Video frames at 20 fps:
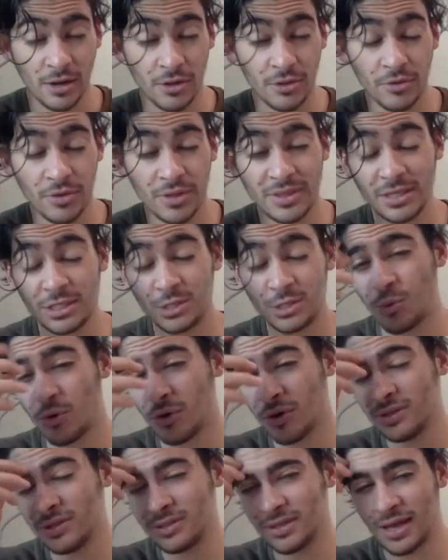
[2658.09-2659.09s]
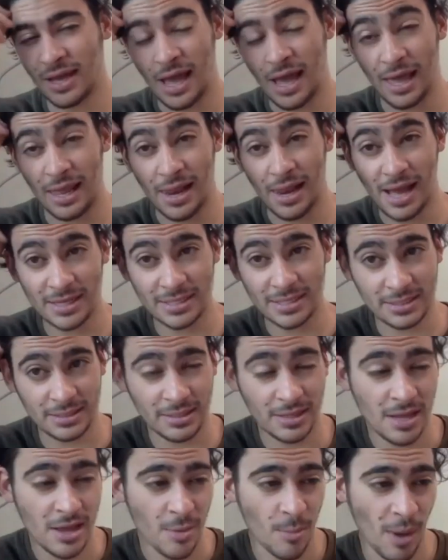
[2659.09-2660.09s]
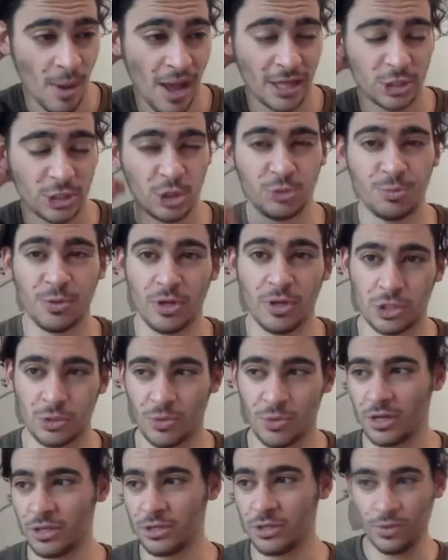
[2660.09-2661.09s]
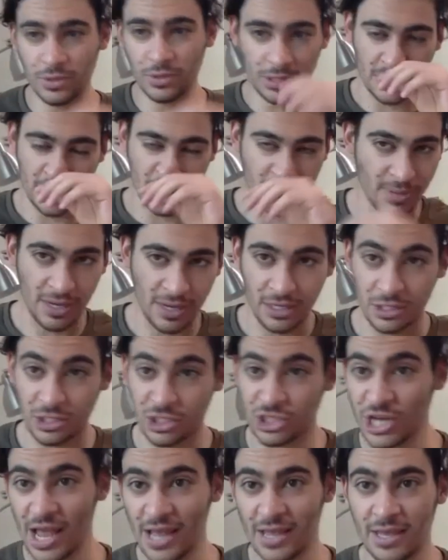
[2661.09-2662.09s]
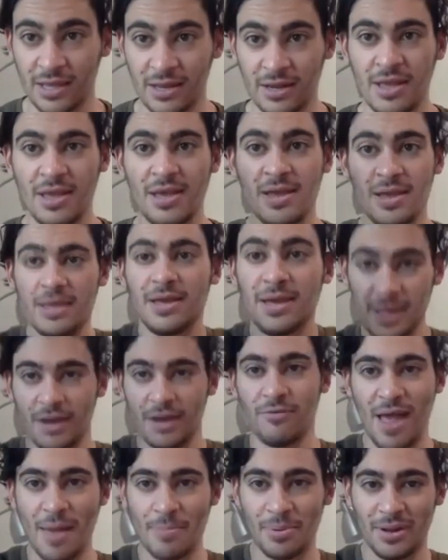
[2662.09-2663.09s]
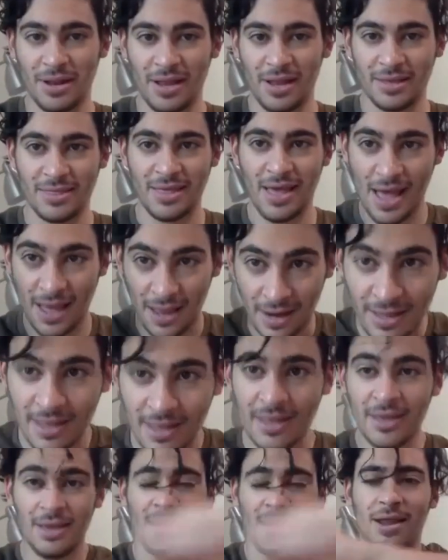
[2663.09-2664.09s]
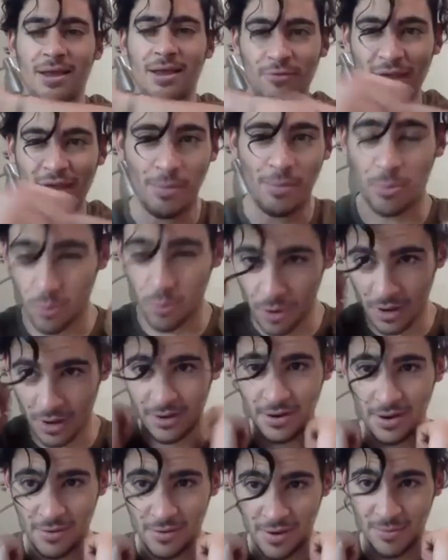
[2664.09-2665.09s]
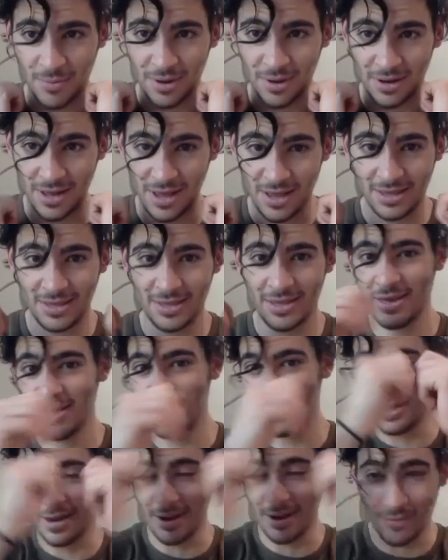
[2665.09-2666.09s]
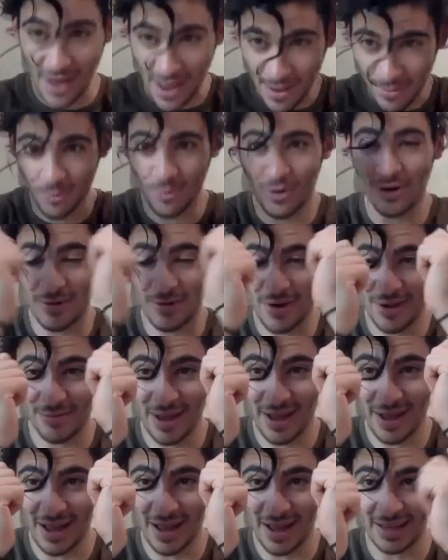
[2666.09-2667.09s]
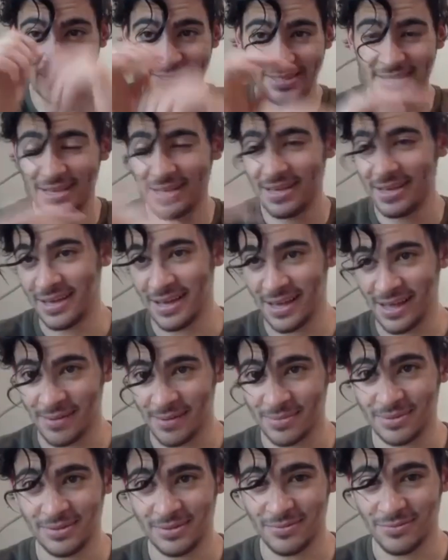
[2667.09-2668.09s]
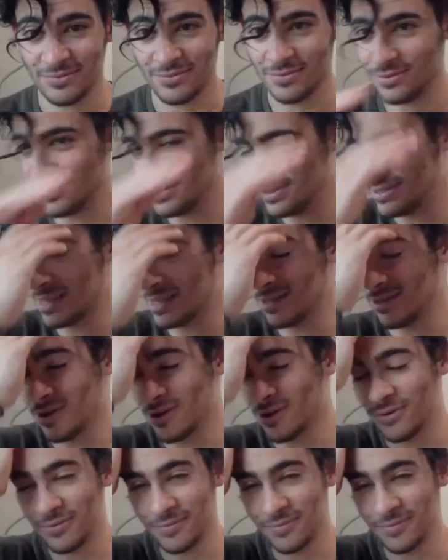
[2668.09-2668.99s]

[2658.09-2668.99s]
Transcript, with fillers: Although at this point, I lost my ostrich pillow. So what I do is I take my jacket and I wrap it like that, and I wrap one ostrich around my pillow. neck, and I wrap one around my eyes, and I'm set to go.